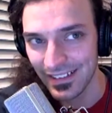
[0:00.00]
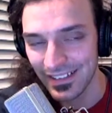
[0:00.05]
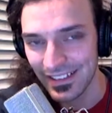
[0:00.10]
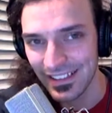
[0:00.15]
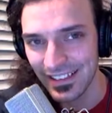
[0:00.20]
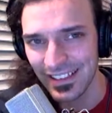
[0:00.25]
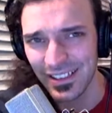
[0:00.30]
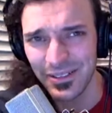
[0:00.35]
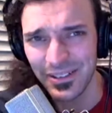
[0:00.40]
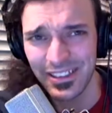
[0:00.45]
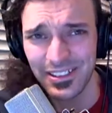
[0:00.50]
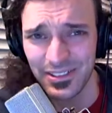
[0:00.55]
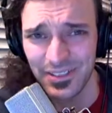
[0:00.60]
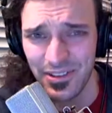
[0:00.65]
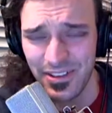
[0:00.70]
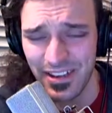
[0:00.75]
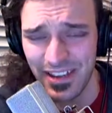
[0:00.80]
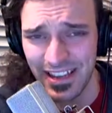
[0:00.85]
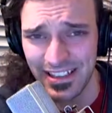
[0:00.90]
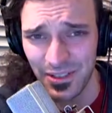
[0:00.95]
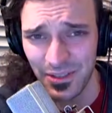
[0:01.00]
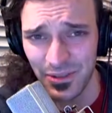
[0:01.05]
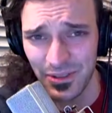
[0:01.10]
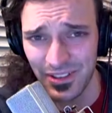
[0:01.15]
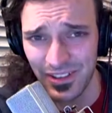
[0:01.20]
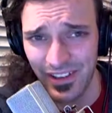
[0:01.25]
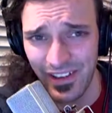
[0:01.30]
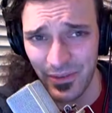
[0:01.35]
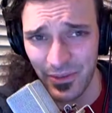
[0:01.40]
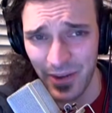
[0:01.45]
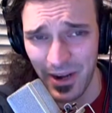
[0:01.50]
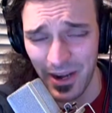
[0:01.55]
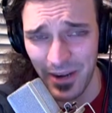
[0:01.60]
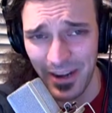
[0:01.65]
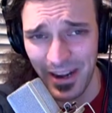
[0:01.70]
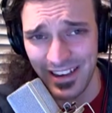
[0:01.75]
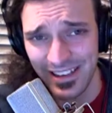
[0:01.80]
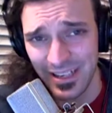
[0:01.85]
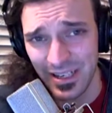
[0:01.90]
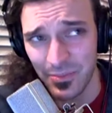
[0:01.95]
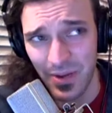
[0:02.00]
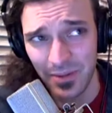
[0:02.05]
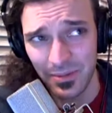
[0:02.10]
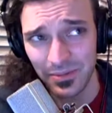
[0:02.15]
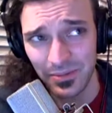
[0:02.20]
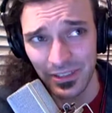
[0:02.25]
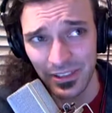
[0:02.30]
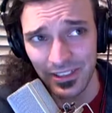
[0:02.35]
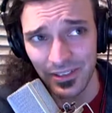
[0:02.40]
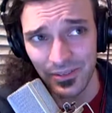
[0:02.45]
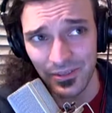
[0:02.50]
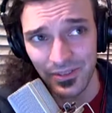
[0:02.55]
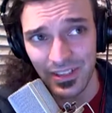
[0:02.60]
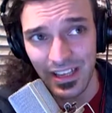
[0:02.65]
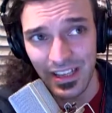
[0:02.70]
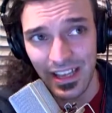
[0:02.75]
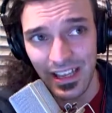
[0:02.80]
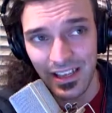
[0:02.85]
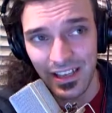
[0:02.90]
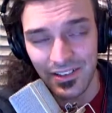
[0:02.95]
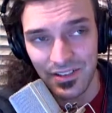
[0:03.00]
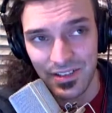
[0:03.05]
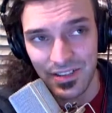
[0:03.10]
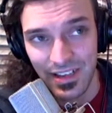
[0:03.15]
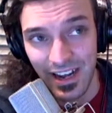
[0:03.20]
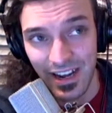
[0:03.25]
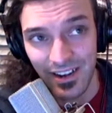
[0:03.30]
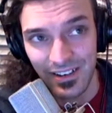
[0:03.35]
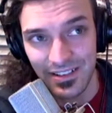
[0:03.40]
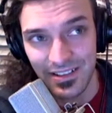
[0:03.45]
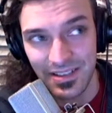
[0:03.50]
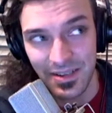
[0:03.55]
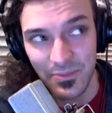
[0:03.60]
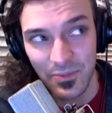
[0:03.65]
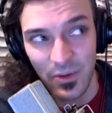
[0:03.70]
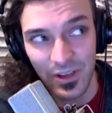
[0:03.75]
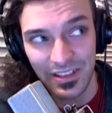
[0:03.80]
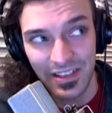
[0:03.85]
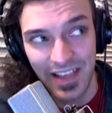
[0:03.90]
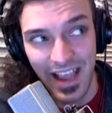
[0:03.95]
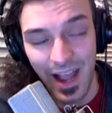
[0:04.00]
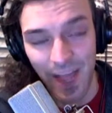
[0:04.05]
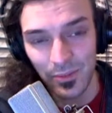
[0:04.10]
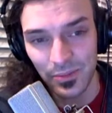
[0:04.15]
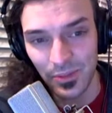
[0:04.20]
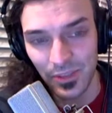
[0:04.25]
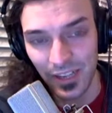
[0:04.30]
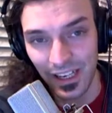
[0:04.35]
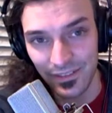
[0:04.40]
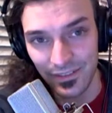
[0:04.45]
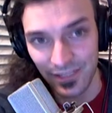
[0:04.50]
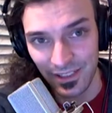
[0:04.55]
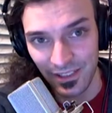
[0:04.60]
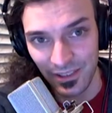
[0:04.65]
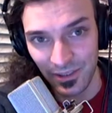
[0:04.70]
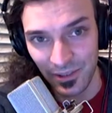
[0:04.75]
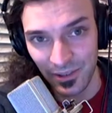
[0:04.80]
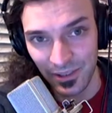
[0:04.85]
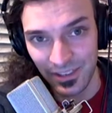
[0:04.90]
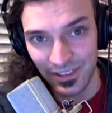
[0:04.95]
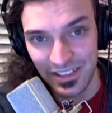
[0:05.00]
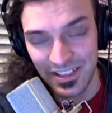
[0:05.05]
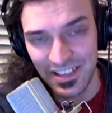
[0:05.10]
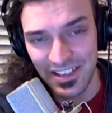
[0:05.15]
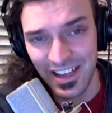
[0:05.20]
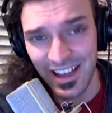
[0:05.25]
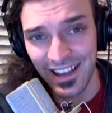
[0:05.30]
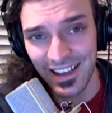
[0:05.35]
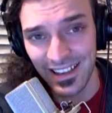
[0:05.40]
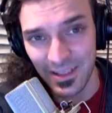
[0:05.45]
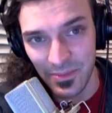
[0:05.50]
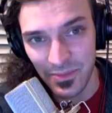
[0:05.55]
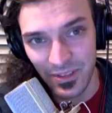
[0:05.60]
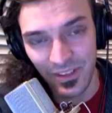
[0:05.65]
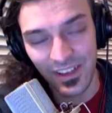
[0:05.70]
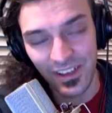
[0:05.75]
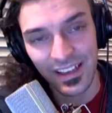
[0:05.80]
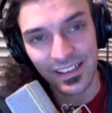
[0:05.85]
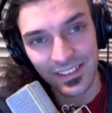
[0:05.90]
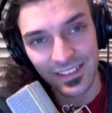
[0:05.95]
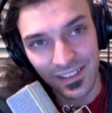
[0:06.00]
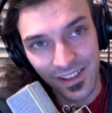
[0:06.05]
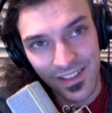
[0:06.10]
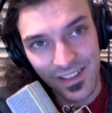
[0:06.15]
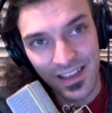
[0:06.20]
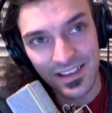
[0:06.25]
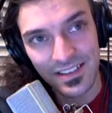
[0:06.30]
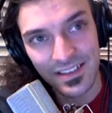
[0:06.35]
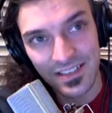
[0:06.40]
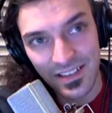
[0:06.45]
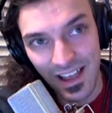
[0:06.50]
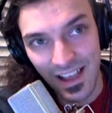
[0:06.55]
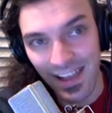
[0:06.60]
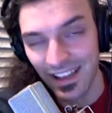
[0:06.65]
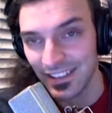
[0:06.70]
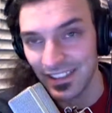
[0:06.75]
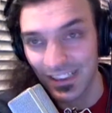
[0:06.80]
You know, I don't know that I do it the other way around. I probably don't stare at someone's album cover or design and be like, oh, that design.